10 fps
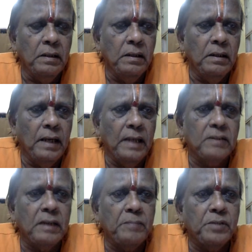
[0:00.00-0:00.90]
has
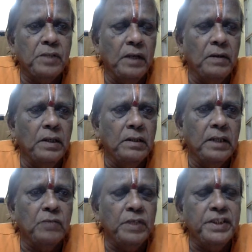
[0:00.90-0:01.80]
observed
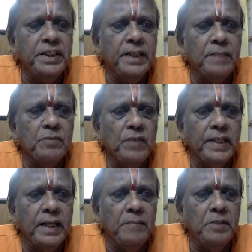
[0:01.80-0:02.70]
that 20 drums were
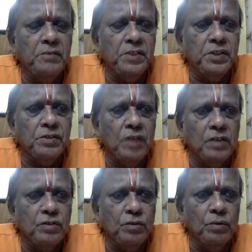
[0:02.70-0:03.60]
damaged, which is not
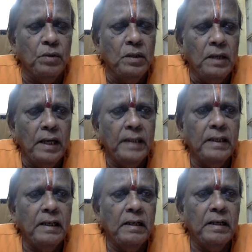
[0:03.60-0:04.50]
true. And
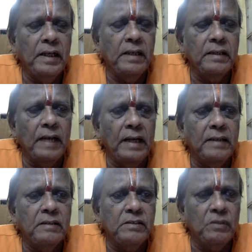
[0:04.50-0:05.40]

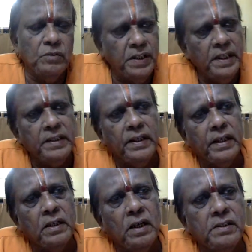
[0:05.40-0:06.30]
seeing the
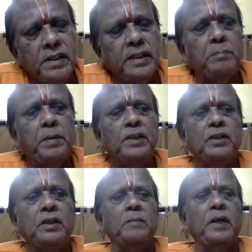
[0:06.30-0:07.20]
record, seeing the
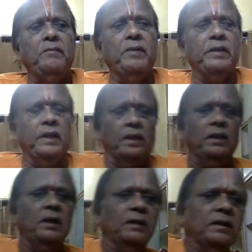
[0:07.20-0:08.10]
Panchanama, everything,
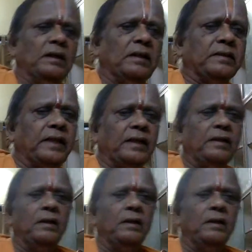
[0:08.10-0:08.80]
the